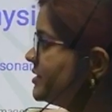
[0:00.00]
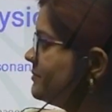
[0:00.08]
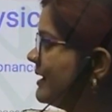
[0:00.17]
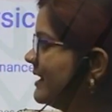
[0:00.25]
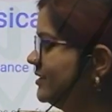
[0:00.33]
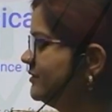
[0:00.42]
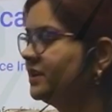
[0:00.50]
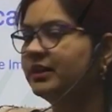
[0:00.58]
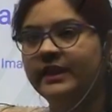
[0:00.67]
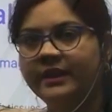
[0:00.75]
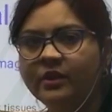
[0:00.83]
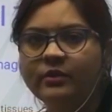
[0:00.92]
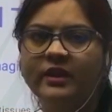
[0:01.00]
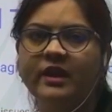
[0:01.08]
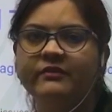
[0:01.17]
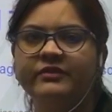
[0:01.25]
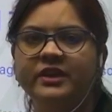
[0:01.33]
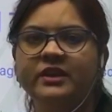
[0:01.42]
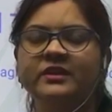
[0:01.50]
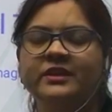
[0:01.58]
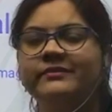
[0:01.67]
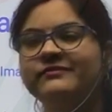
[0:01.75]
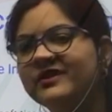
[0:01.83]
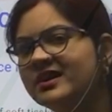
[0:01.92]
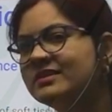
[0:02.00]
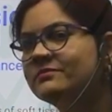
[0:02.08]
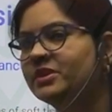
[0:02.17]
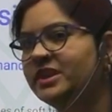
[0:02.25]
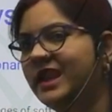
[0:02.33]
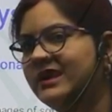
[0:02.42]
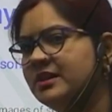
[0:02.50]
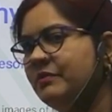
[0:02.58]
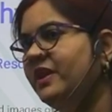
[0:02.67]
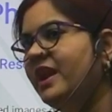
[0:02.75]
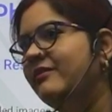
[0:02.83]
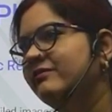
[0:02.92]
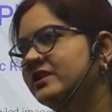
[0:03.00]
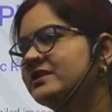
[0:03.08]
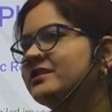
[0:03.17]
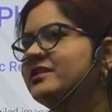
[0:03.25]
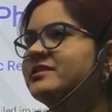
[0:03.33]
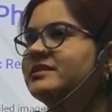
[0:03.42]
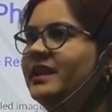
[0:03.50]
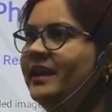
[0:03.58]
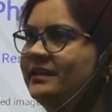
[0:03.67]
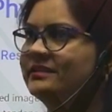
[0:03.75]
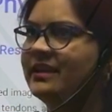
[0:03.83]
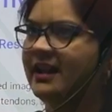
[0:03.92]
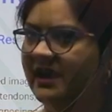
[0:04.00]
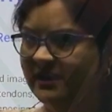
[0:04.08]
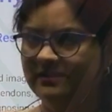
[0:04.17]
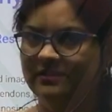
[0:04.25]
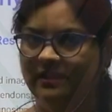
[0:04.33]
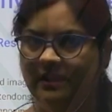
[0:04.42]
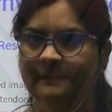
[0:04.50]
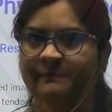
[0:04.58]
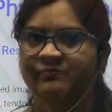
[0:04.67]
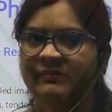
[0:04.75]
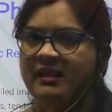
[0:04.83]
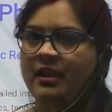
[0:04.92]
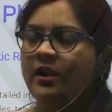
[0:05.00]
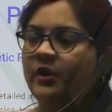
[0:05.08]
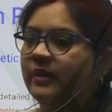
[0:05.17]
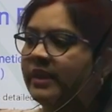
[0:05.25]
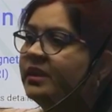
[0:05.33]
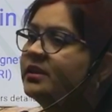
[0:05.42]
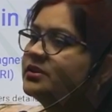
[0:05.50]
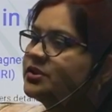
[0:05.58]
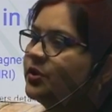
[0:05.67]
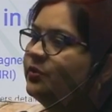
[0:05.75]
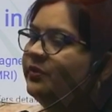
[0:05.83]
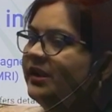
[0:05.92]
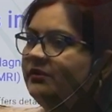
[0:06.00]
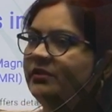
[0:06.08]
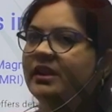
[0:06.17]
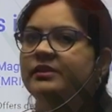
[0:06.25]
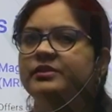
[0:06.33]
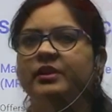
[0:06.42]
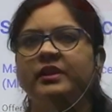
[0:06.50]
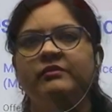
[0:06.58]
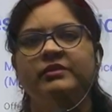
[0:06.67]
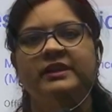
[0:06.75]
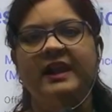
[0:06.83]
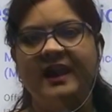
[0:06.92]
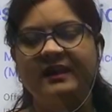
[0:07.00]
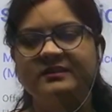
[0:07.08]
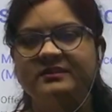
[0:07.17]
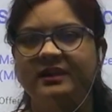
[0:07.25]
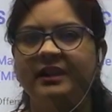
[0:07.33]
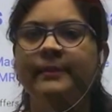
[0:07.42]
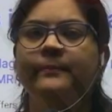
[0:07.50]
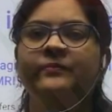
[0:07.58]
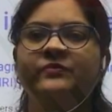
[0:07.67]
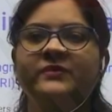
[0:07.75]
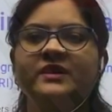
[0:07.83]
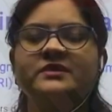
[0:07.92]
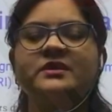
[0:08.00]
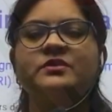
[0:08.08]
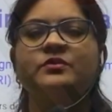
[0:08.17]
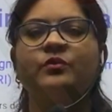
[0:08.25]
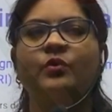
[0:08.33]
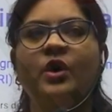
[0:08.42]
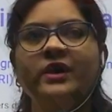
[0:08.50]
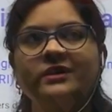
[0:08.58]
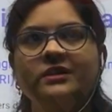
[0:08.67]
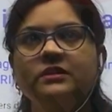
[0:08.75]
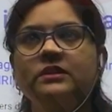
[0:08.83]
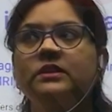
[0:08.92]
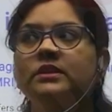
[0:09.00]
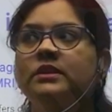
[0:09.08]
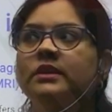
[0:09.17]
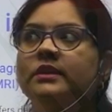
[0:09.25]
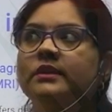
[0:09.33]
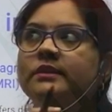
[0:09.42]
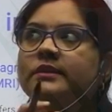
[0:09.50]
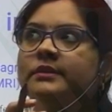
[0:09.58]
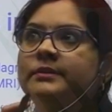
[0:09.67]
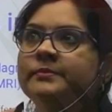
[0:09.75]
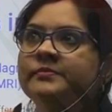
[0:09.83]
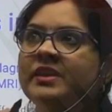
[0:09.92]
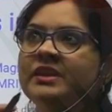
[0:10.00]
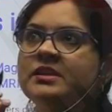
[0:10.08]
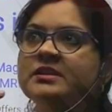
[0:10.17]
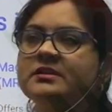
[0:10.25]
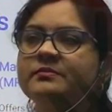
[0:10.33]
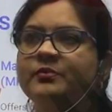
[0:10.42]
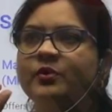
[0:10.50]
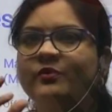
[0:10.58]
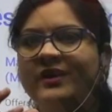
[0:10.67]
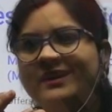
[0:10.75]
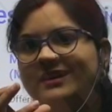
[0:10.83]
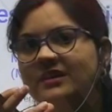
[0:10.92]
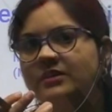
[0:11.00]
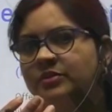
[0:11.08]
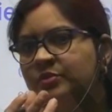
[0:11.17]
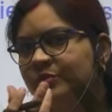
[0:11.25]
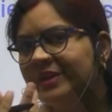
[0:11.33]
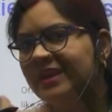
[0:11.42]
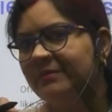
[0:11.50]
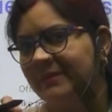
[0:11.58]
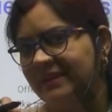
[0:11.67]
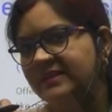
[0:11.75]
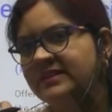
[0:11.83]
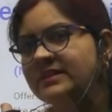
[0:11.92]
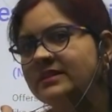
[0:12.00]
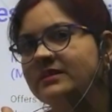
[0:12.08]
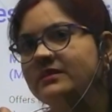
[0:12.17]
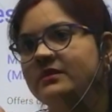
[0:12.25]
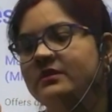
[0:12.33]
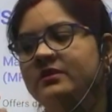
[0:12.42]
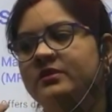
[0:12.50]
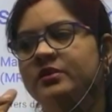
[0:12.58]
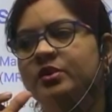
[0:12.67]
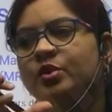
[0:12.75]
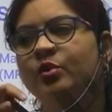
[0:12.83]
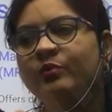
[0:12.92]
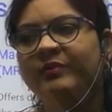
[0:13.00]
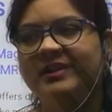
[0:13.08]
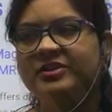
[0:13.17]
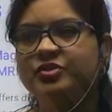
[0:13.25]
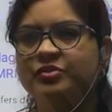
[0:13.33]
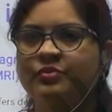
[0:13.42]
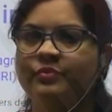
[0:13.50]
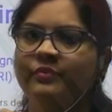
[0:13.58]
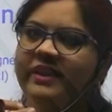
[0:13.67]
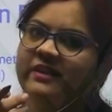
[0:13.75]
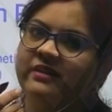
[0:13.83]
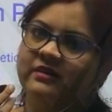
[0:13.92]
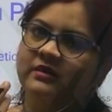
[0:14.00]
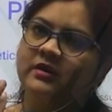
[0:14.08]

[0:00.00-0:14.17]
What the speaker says: part of the radiography, the first modality we have discussed, that is the X-ray. Okay, so when we are talking for the X-ray, this is what it is providing a 2D image through which we are